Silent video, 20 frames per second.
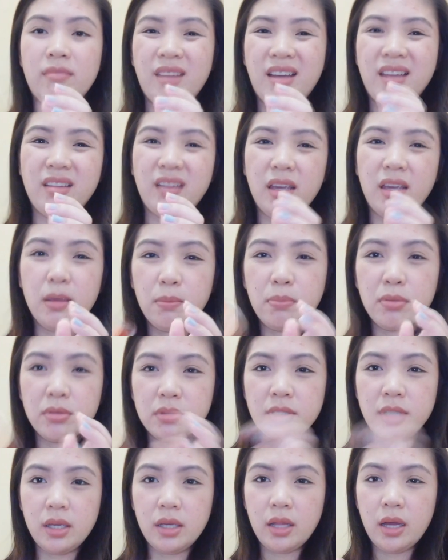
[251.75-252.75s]
Baka
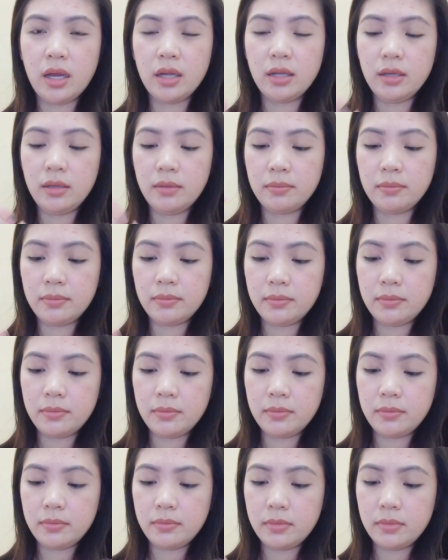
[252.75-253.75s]
naipon sa ilalim.
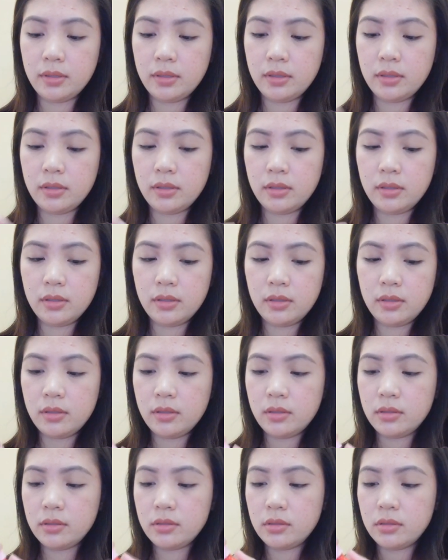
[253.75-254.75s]
So
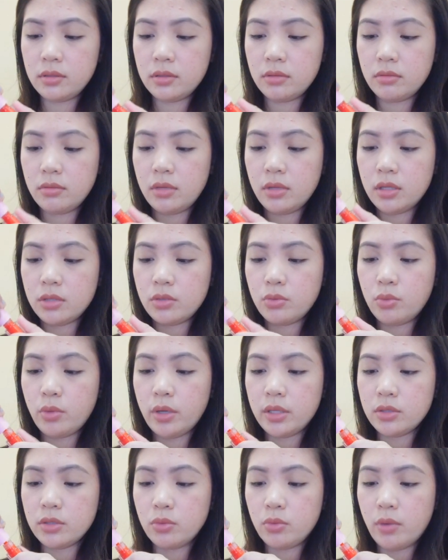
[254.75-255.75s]
that's
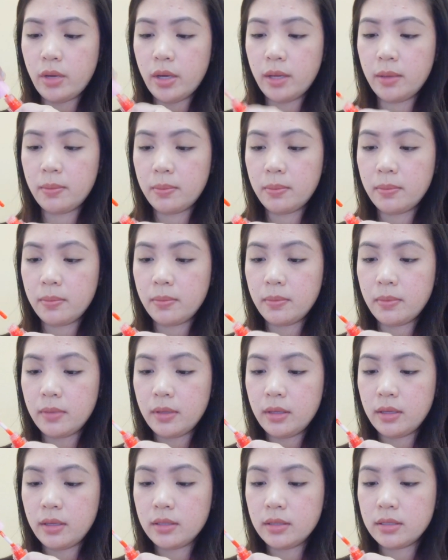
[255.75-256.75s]
one swipe.
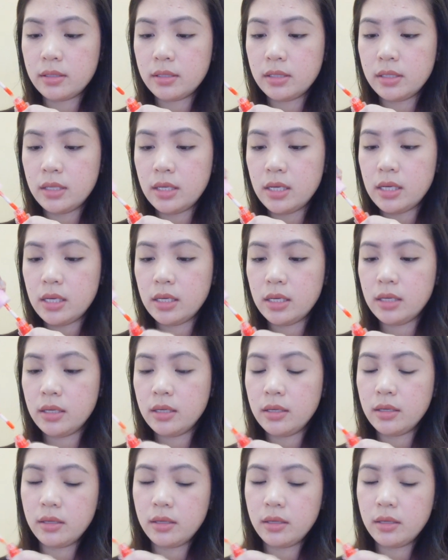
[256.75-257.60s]
Let's see.